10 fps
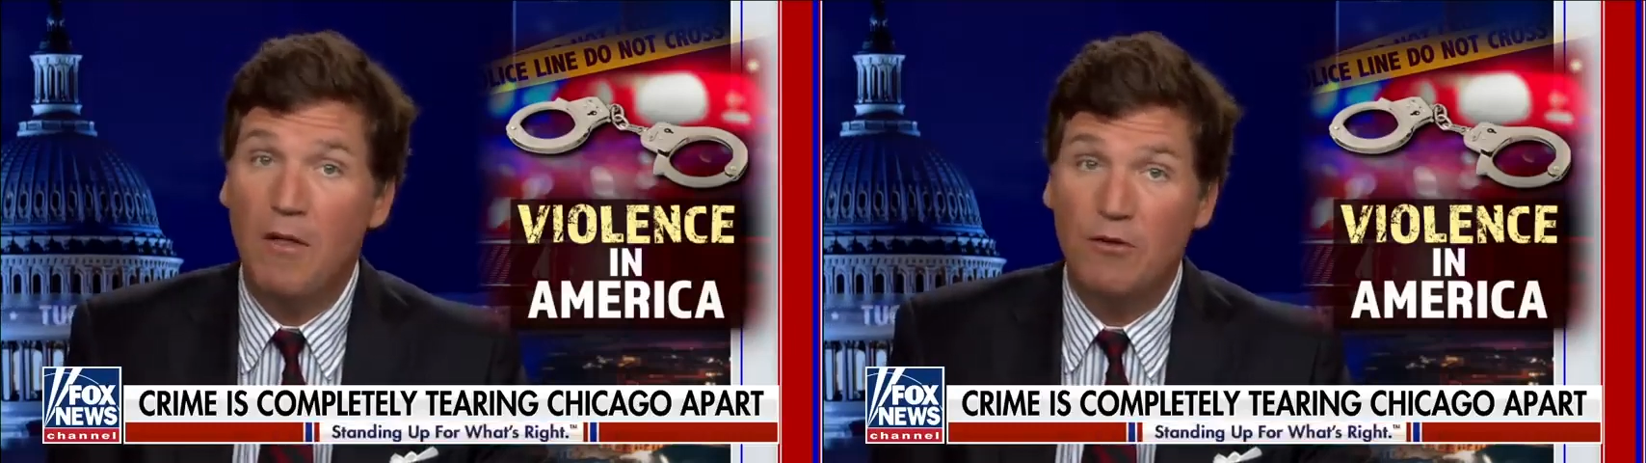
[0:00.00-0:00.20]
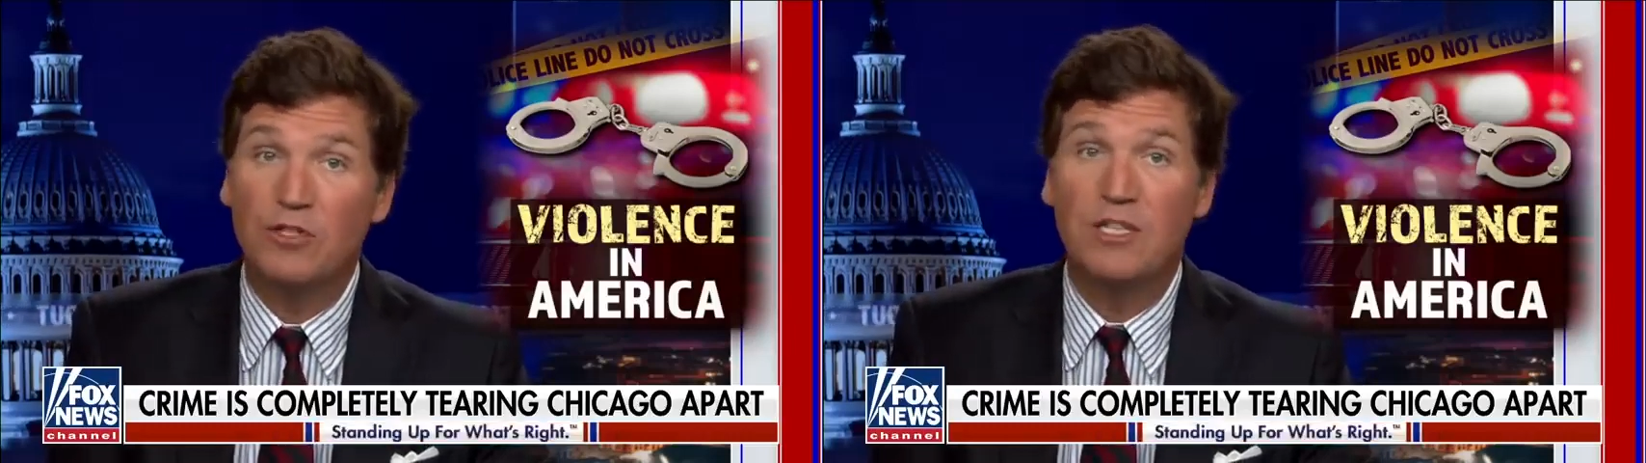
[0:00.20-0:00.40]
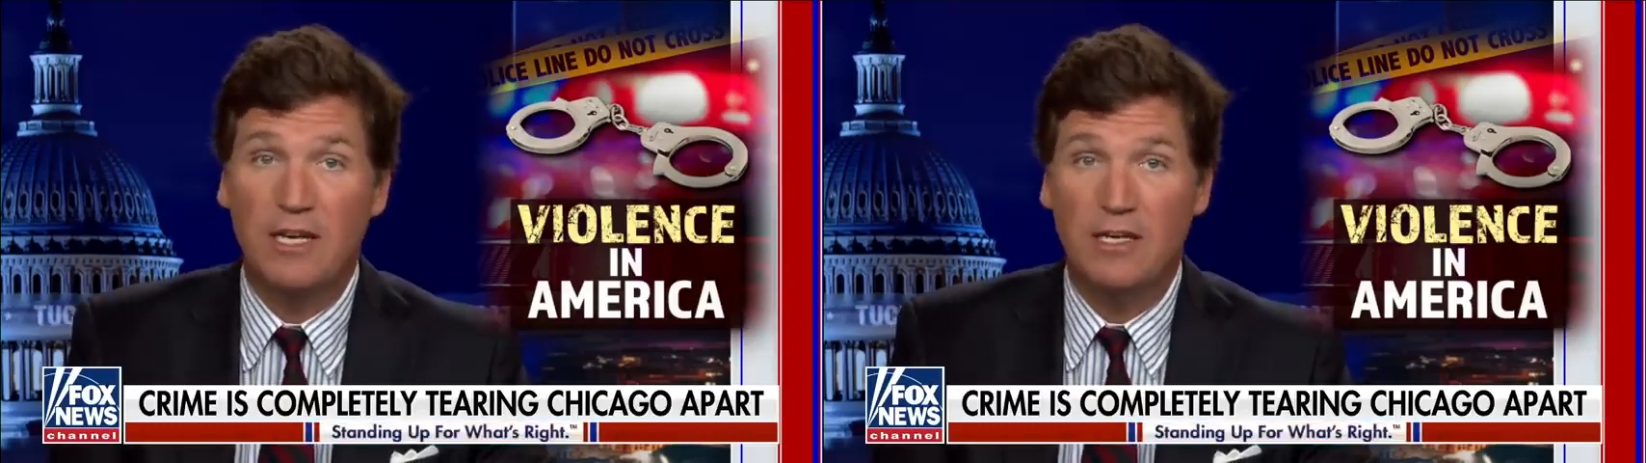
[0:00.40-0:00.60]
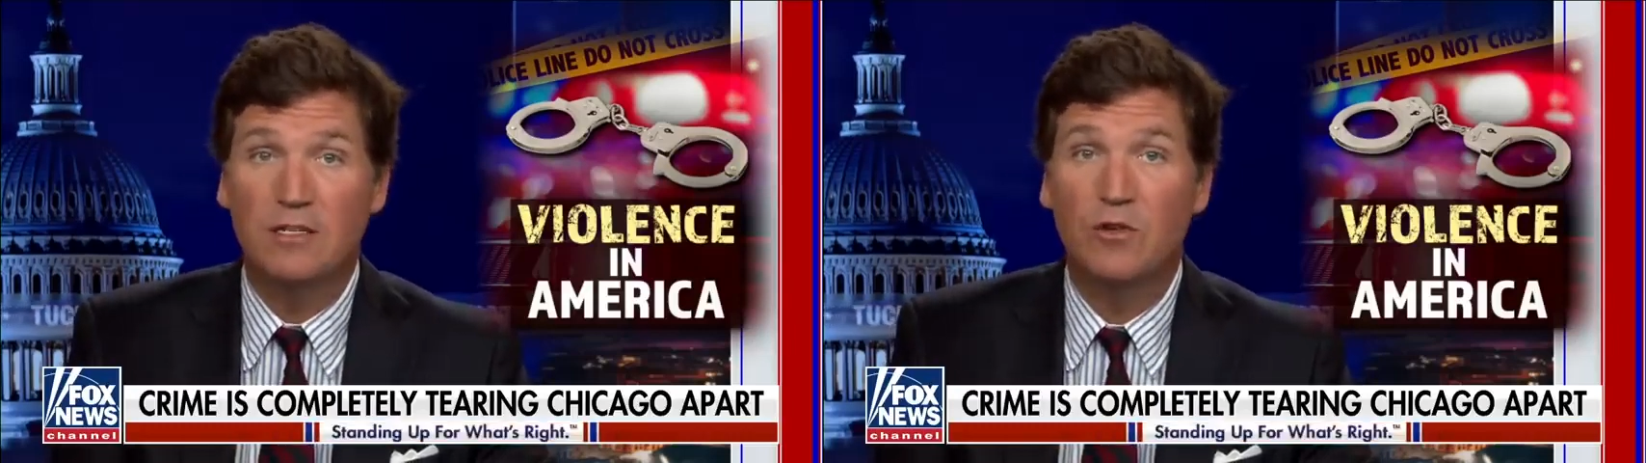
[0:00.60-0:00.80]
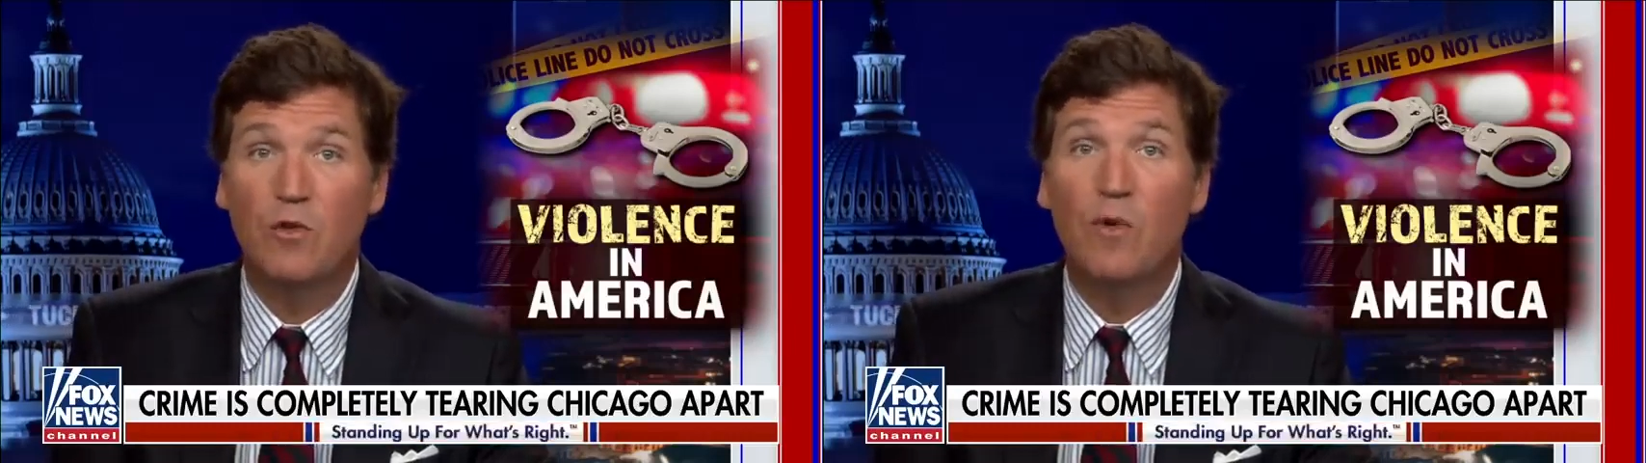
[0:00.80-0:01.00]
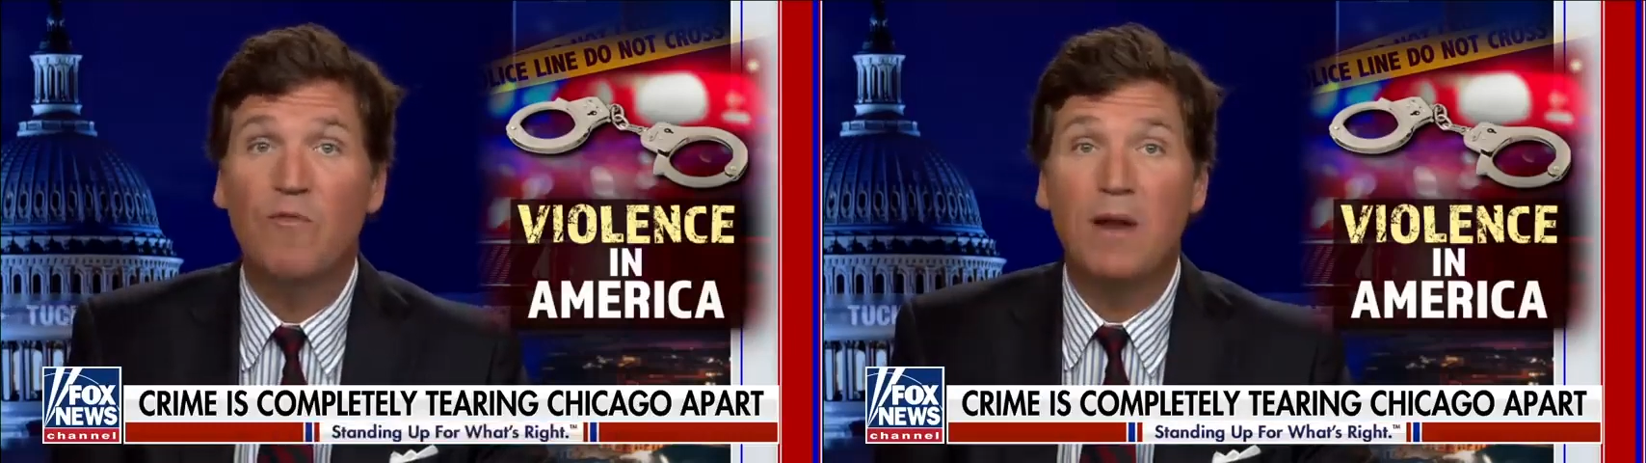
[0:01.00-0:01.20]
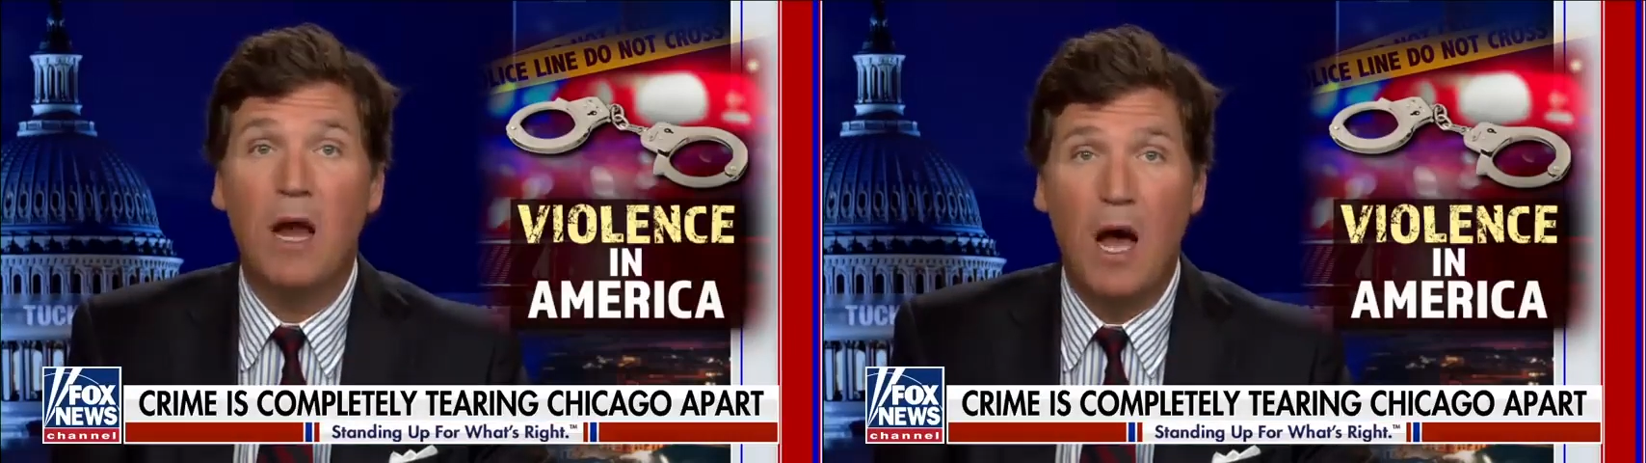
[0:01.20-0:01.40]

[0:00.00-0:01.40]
other cities who have been